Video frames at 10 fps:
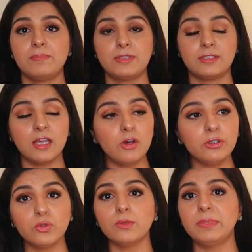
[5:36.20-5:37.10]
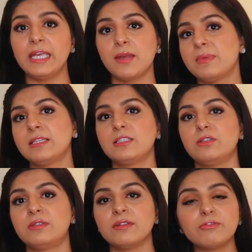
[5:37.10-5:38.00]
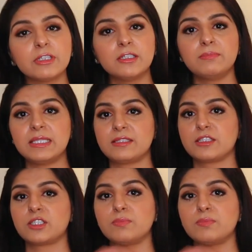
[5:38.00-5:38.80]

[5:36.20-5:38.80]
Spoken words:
So you will be able to refer Mr.